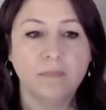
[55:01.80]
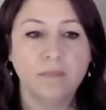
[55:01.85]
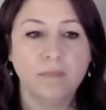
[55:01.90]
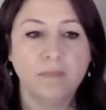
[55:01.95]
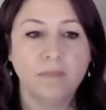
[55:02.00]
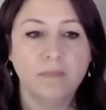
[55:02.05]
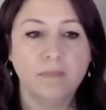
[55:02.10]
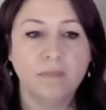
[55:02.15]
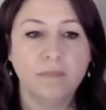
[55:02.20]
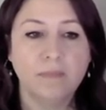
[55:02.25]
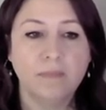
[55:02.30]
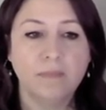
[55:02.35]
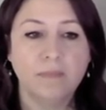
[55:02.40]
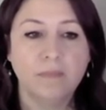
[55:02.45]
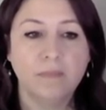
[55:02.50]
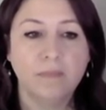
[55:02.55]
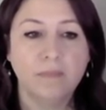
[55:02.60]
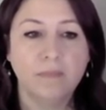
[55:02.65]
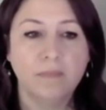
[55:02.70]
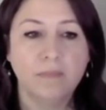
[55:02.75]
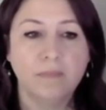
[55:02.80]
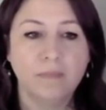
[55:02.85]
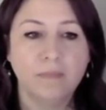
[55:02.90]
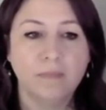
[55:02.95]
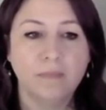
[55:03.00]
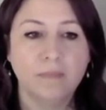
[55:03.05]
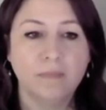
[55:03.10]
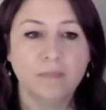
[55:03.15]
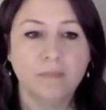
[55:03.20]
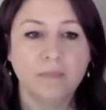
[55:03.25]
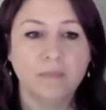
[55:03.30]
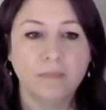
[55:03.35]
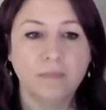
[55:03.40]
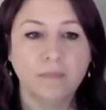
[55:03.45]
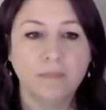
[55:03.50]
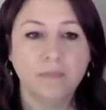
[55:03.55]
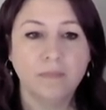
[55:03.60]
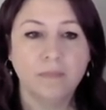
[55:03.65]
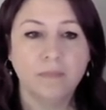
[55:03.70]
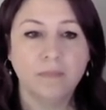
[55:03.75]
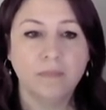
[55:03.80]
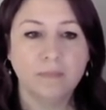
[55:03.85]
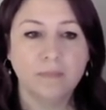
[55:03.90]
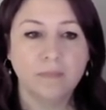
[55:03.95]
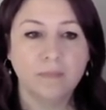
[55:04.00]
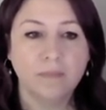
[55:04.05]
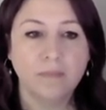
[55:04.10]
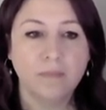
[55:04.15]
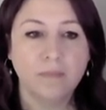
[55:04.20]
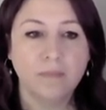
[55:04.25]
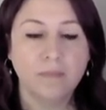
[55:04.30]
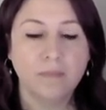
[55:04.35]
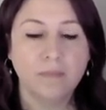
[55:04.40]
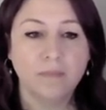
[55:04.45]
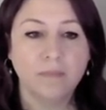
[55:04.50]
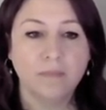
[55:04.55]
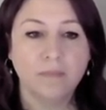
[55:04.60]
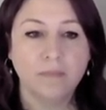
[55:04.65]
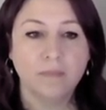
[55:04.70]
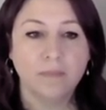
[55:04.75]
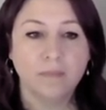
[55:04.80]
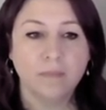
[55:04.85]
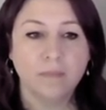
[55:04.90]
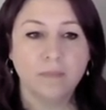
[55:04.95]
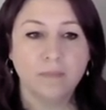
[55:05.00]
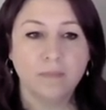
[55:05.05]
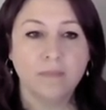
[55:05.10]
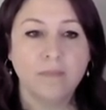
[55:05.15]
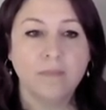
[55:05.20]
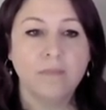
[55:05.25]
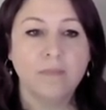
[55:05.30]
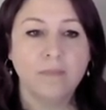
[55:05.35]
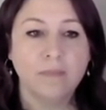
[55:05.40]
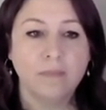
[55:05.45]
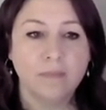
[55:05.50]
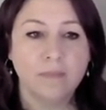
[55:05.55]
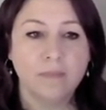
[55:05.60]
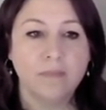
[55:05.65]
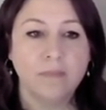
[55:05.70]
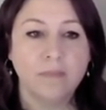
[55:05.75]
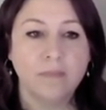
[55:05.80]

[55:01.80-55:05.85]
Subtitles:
(silent)